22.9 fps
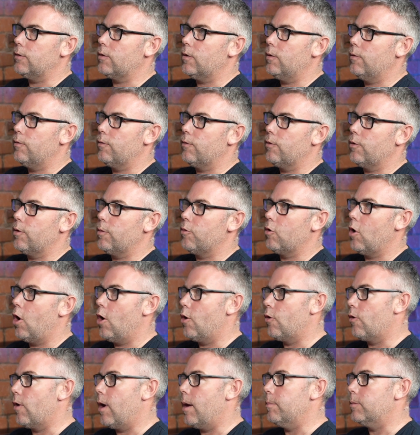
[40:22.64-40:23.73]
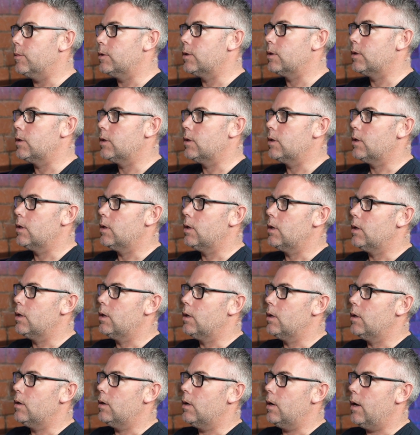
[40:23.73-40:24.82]
that have come through programs,
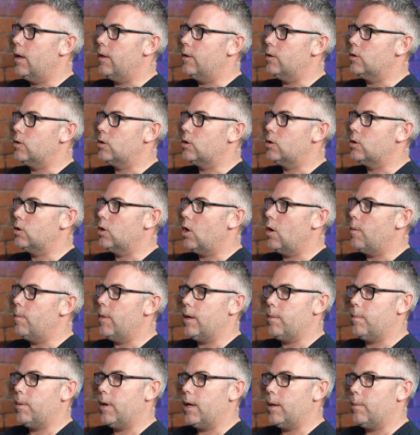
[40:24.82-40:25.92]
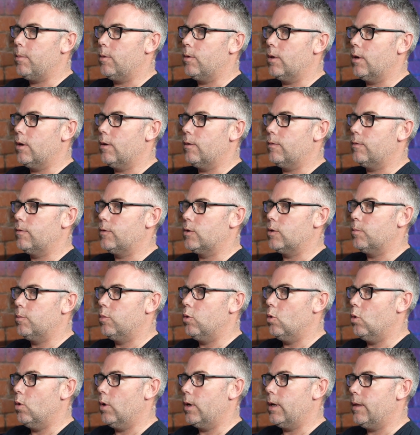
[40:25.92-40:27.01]
and there's so many people that have
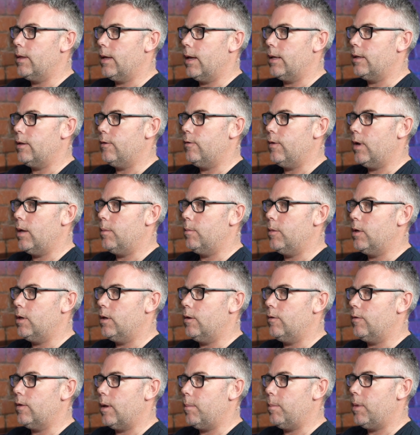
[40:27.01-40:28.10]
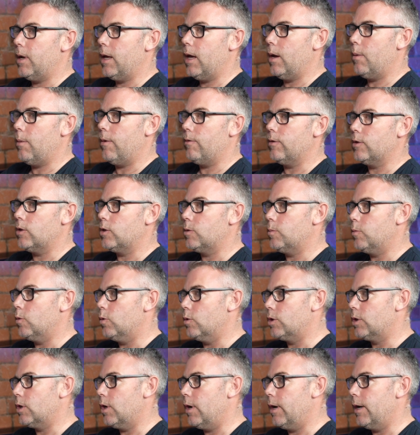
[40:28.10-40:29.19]
supported in that development of that player, whether it's
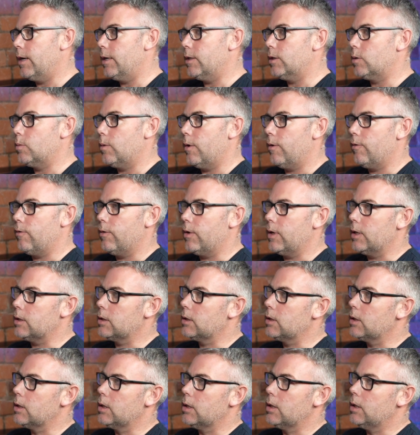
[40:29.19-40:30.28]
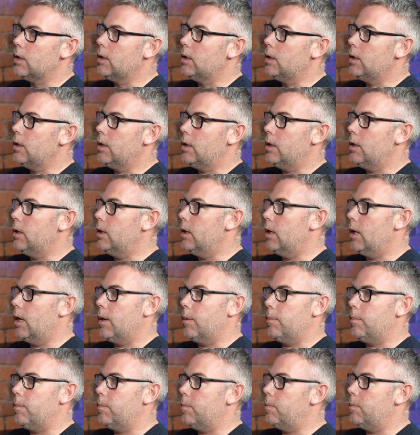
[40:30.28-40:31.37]
sports science, whether it's, you
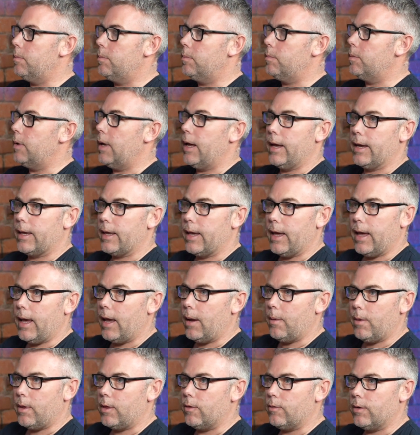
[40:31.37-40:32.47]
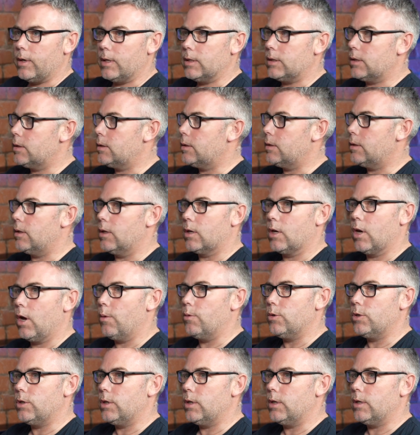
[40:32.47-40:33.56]
know, player care, whether it's the
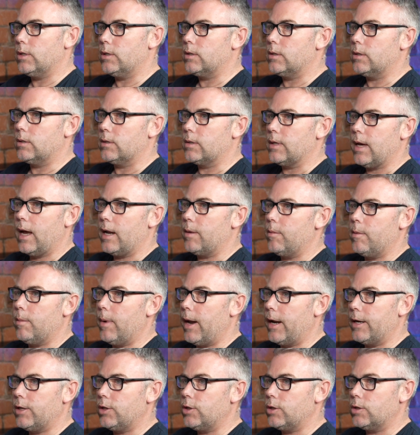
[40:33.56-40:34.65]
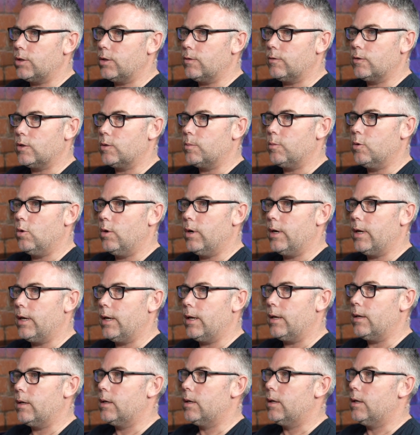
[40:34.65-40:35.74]
coaches, academy managers that have
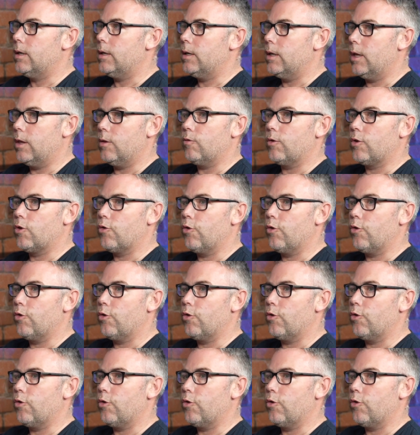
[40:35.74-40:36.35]
supported it. The